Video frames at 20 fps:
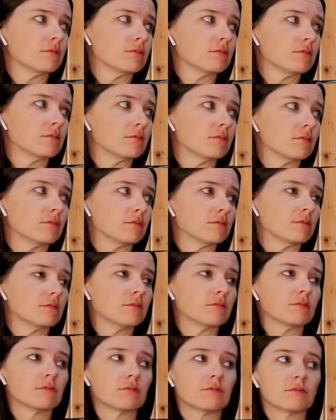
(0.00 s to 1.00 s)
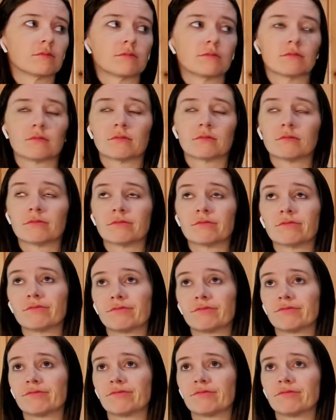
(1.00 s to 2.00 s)

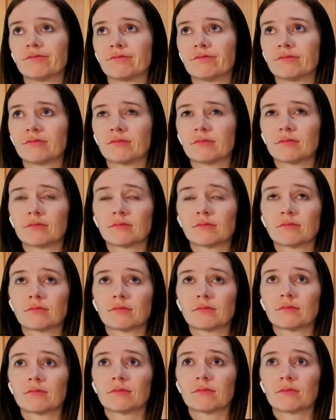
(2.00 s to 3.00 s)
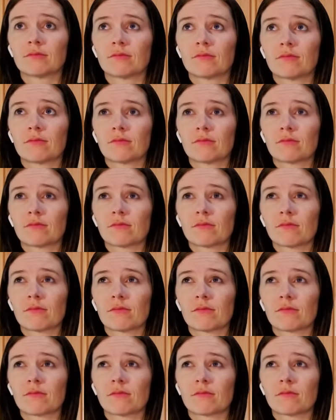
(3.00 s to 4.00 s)

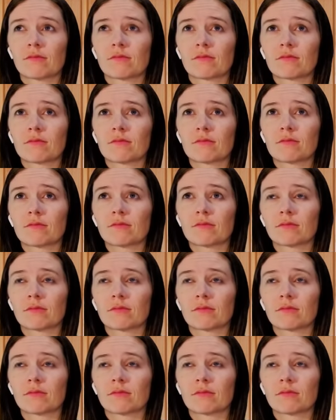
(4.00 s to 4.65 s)
[no speech]